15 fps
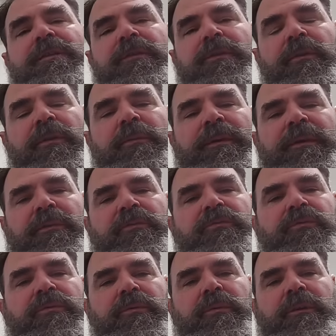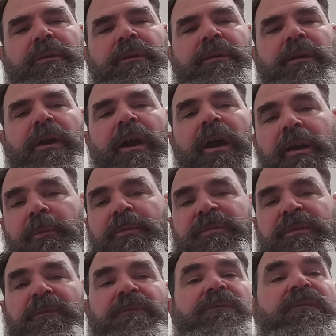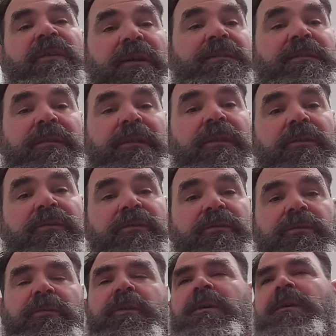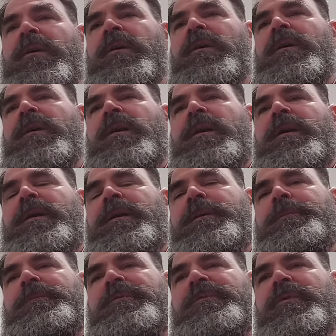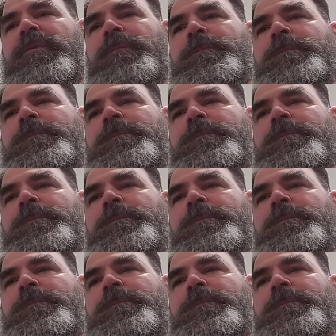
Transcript: the only way to truly 100% fix the issue. Um, so,